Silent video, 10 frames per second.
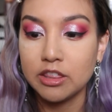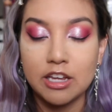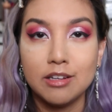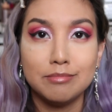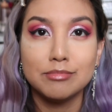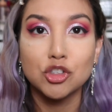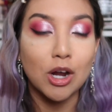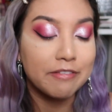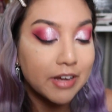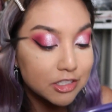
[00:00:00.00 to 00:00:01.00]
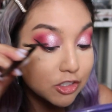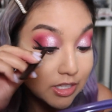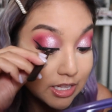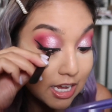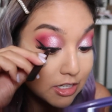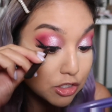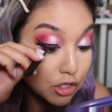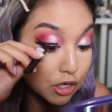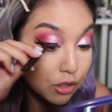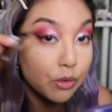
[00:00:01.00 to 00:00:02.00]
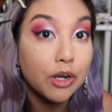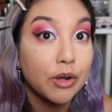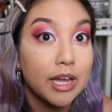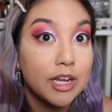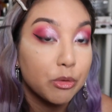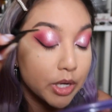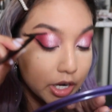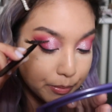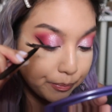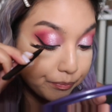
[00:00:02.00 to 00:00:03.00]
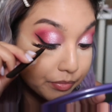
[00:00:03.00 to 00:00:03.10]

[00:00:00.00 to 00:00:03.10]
they dry faster than that. So okay, here we go.